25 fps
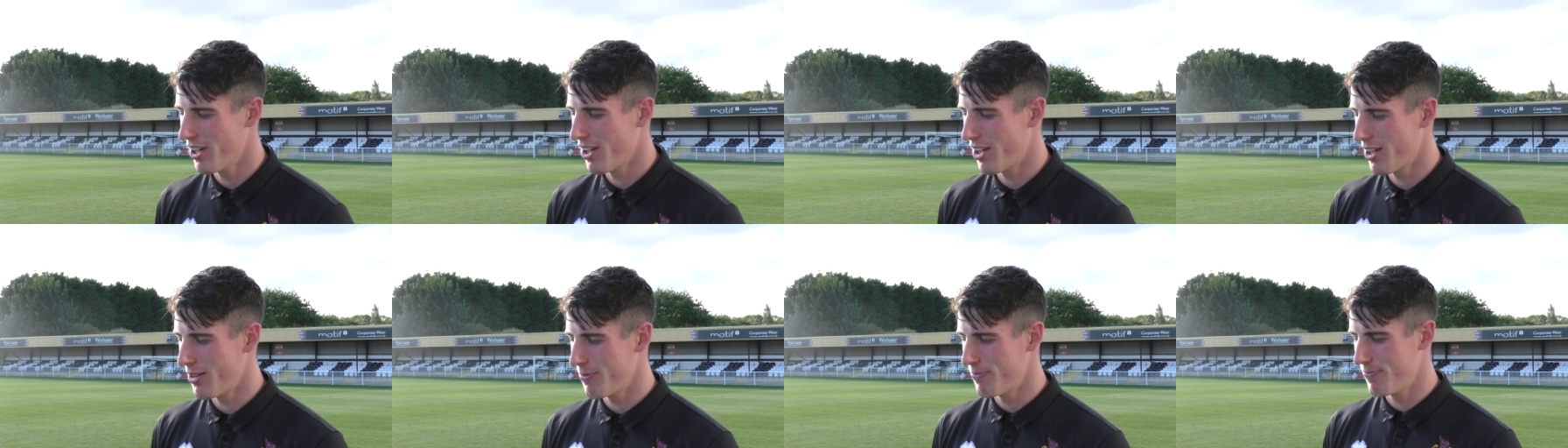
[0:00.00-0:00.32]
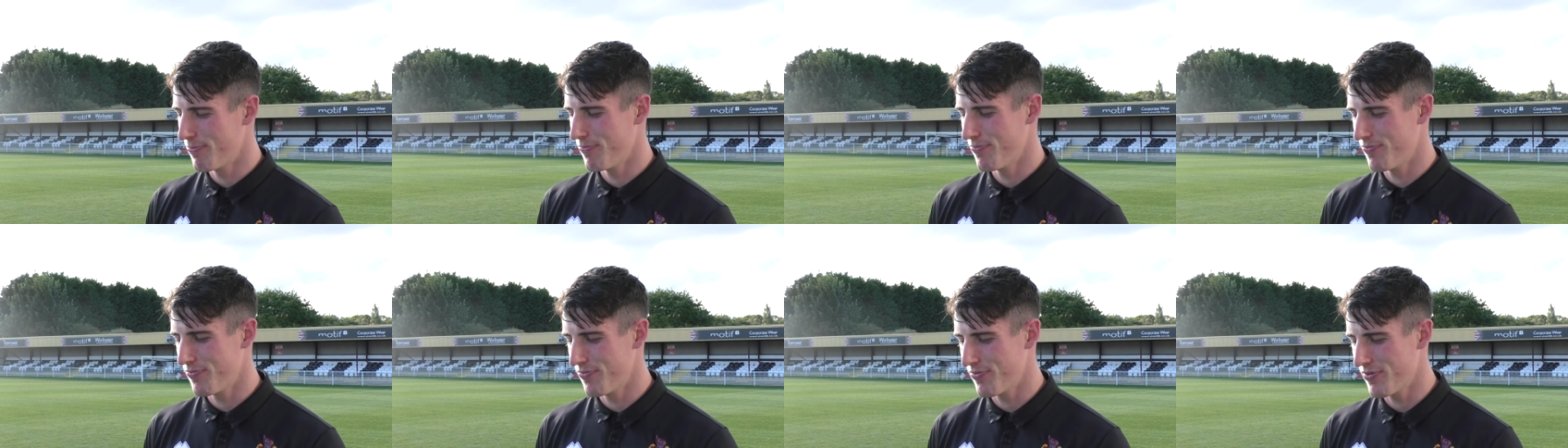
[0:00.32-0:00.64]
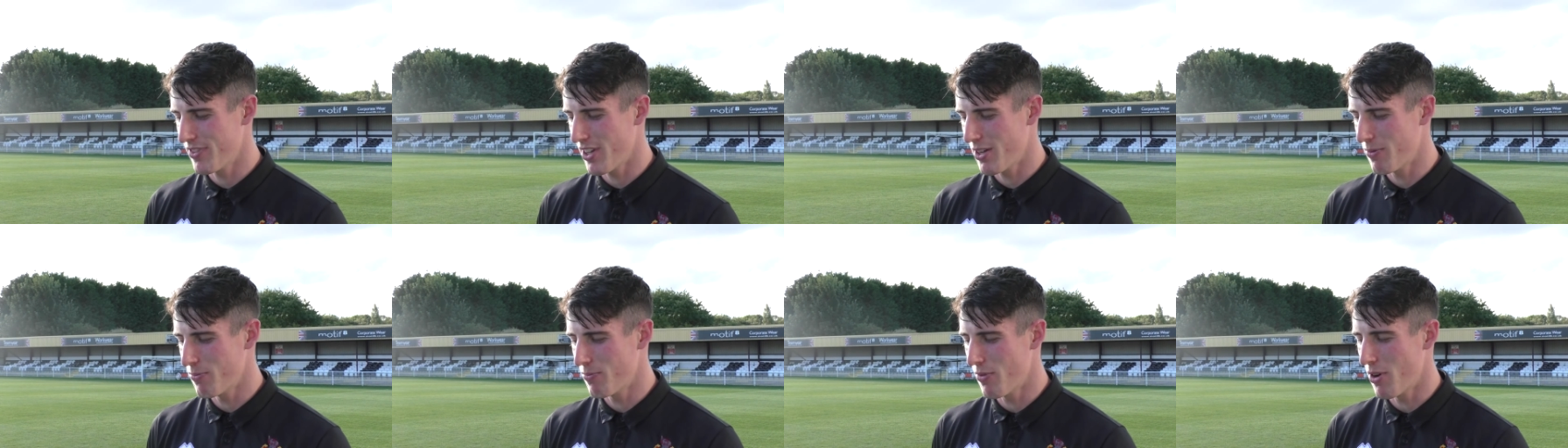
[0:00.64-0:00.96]

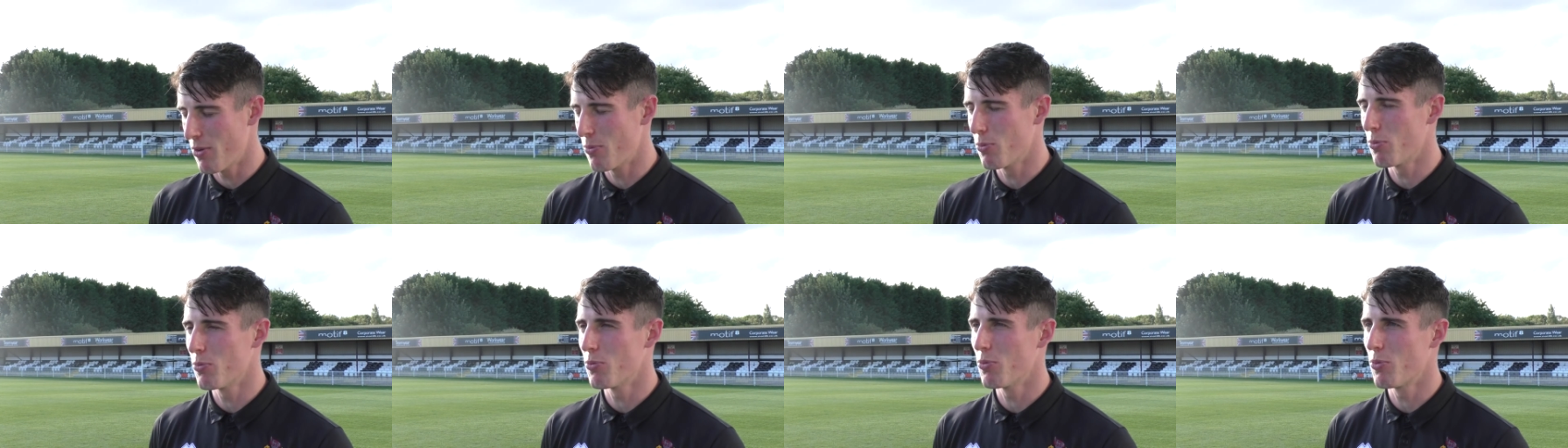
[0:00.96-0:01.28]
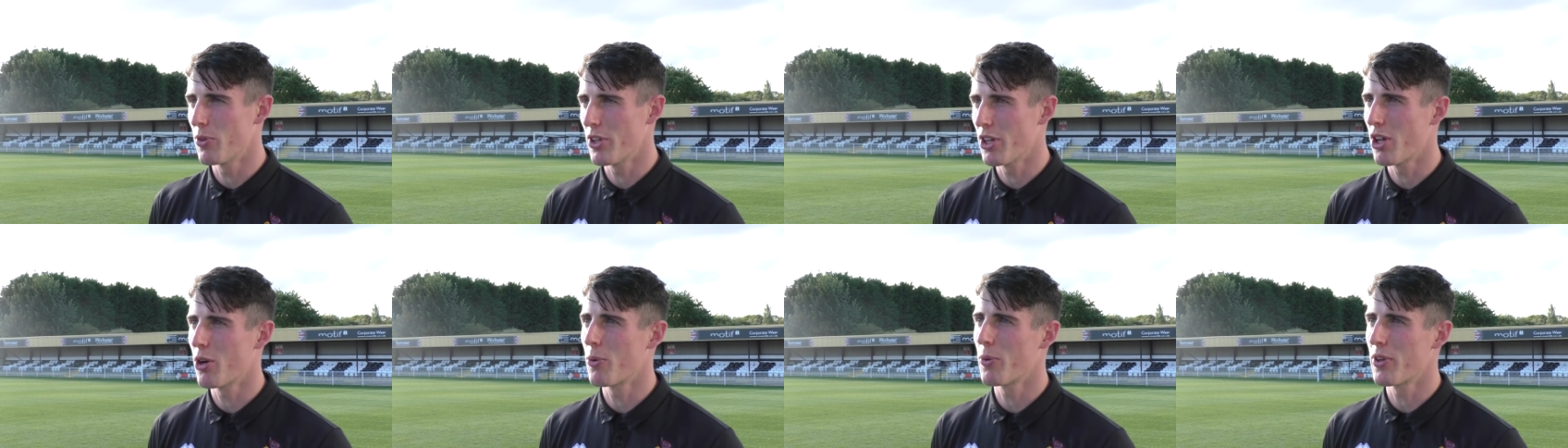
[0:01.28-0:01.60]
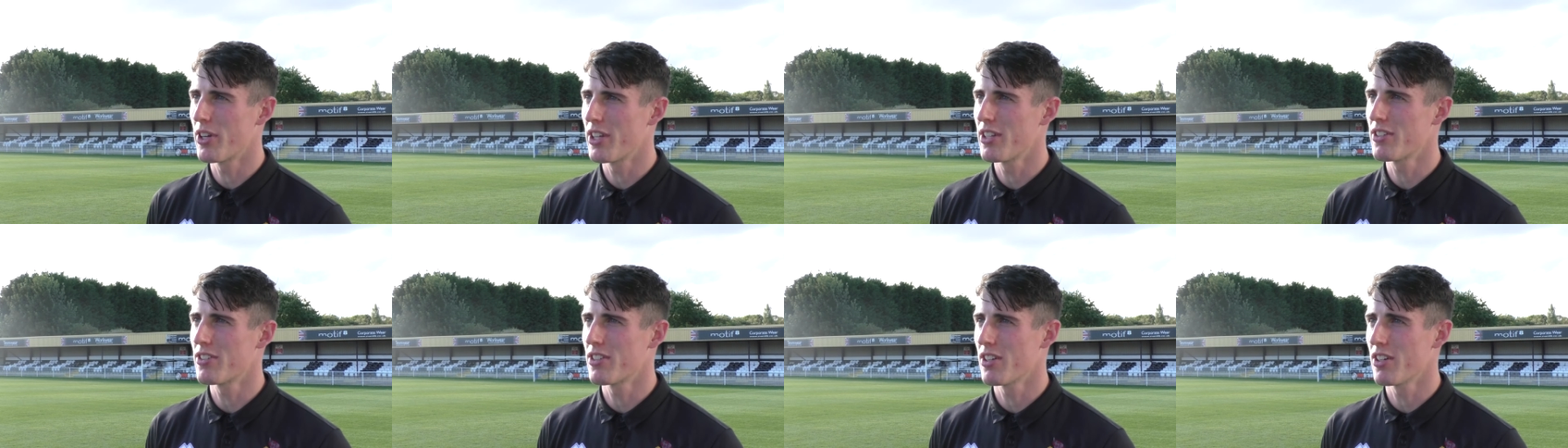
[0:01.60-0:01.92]
and we know we
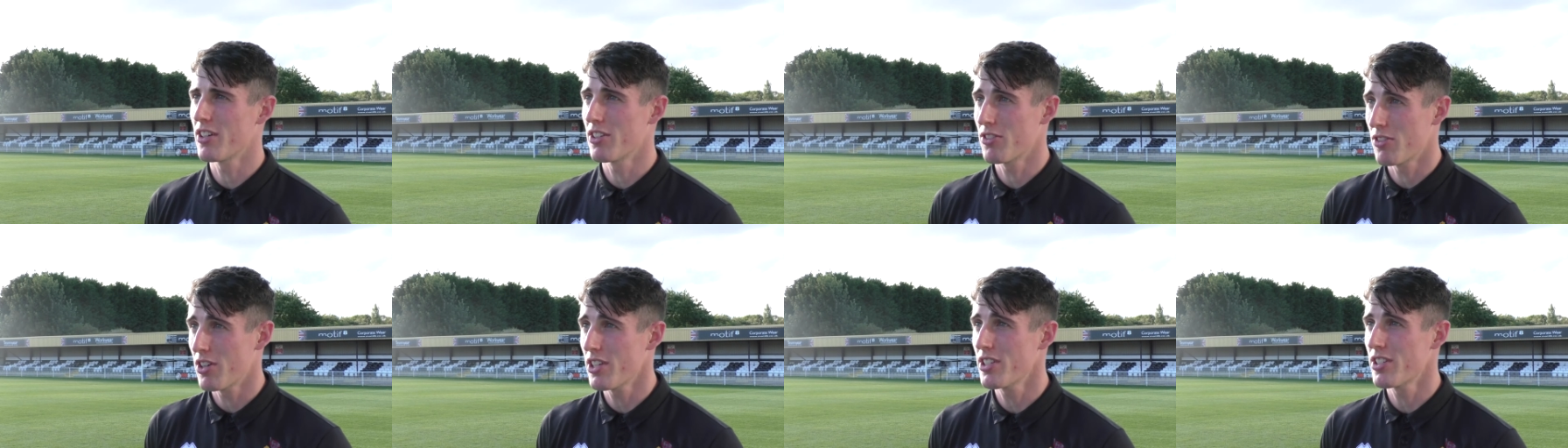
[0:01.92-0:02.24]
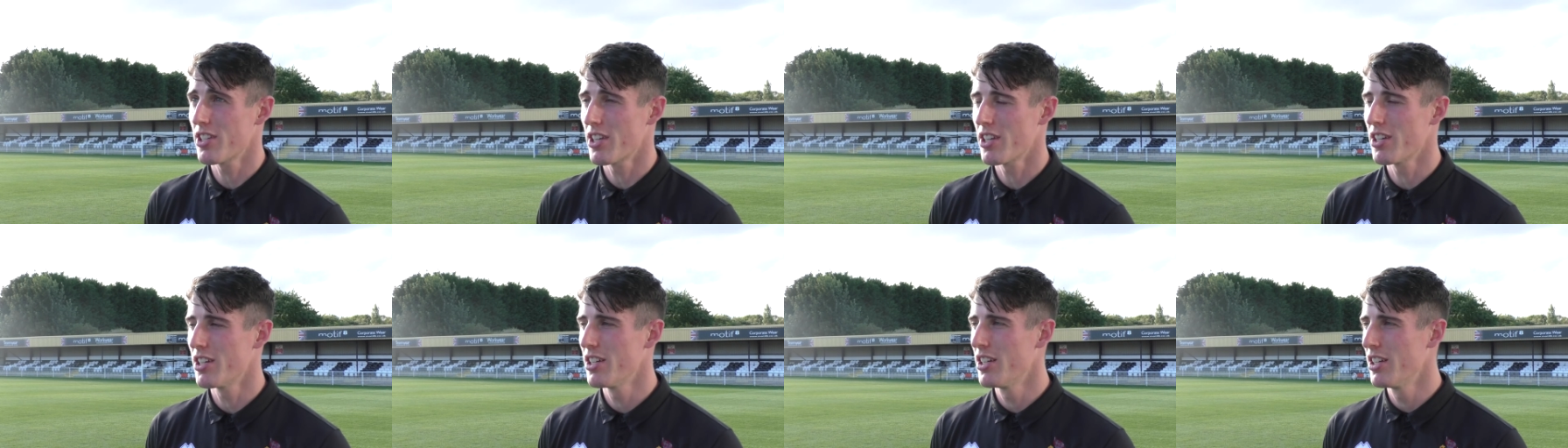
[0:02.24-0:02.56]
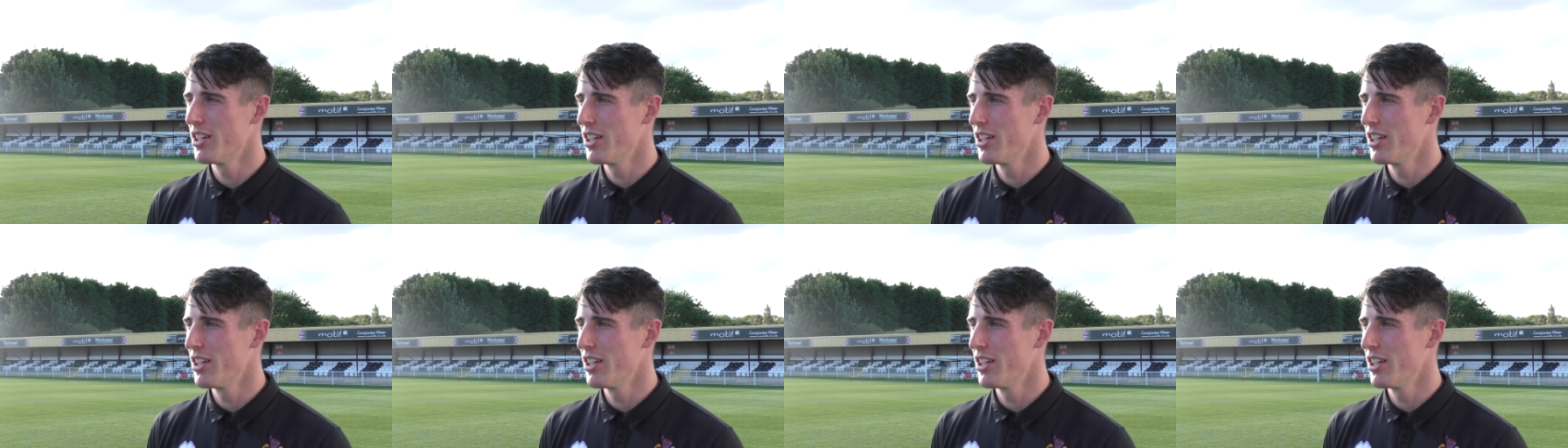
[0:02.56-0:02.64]
need to address it.